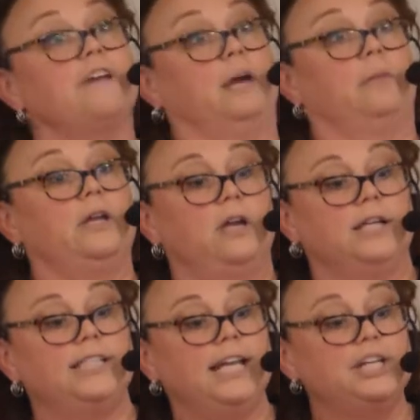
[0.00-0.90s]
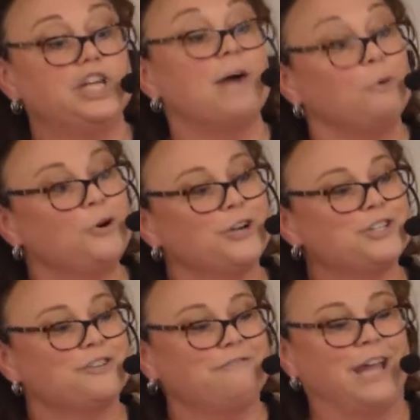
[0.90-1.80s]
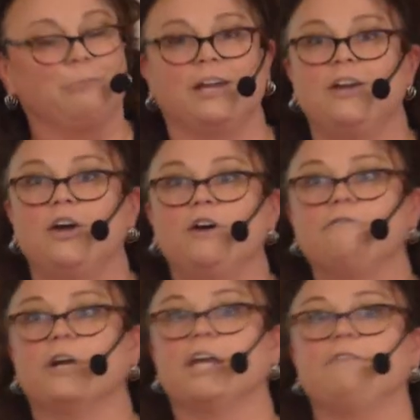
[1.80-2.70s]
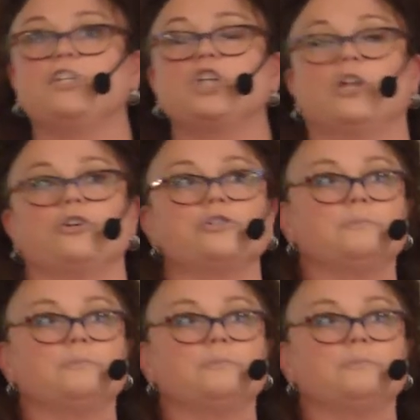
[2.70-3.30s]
family, a Tinney Chapel Christian family, forgive each other?